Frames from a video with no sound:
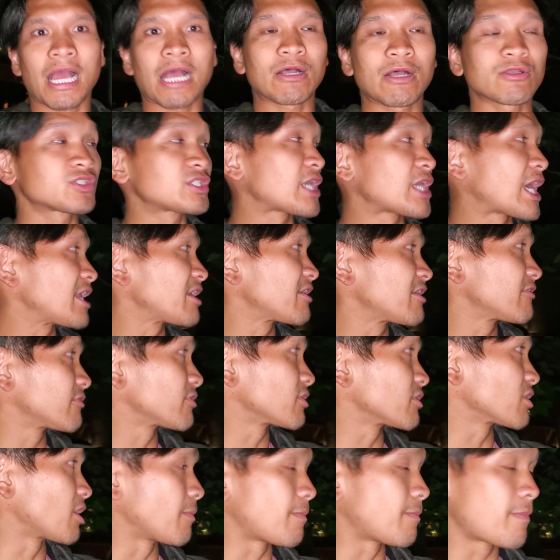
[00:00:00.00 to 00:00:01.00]
outside of
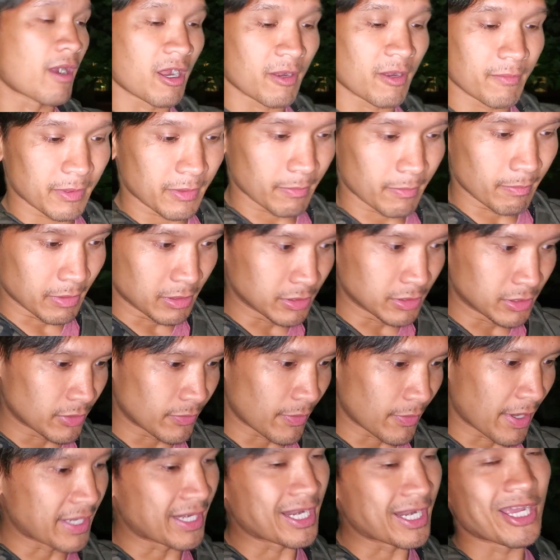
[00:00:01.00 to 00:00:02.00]
her apartment building
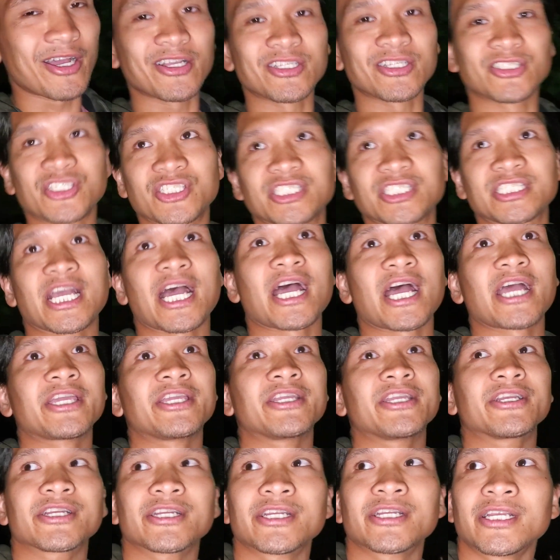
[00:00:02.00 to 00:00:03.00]
right now. I just got
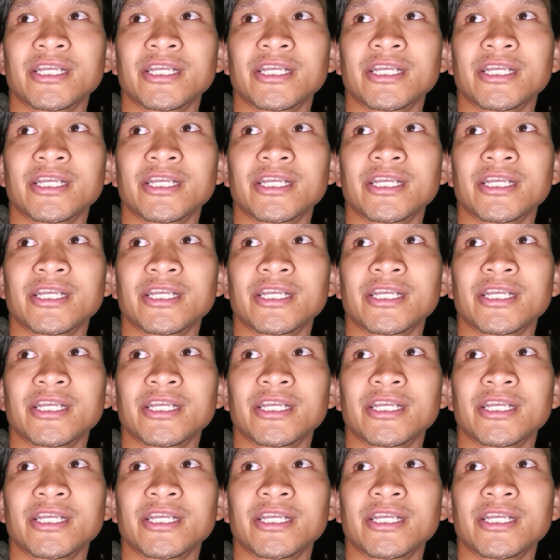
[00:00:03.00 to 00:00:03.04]
here.